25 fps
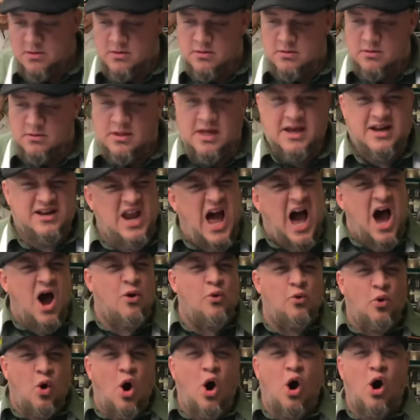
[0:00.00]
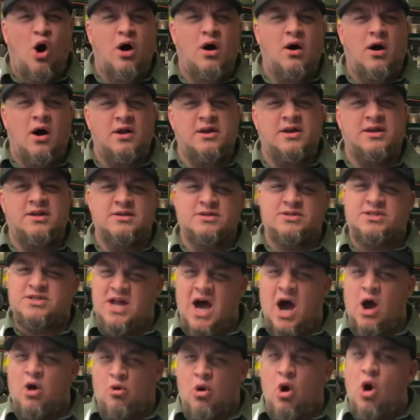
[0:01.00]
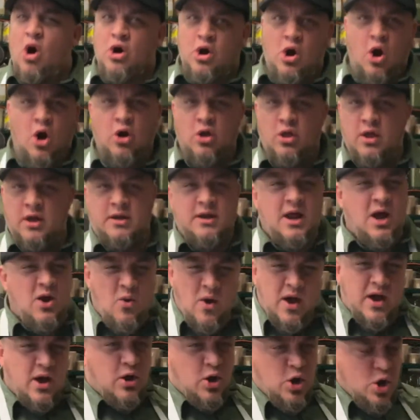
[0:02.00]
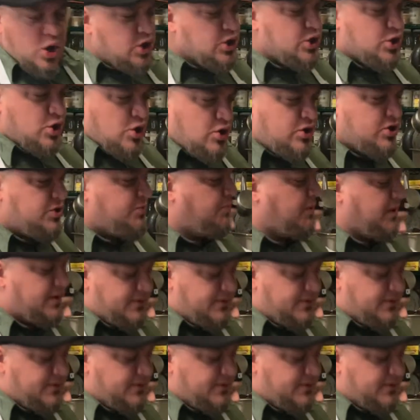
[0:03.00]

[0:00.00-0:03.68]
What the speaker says: like not raw onions, not raw garlic, not quite cooked, but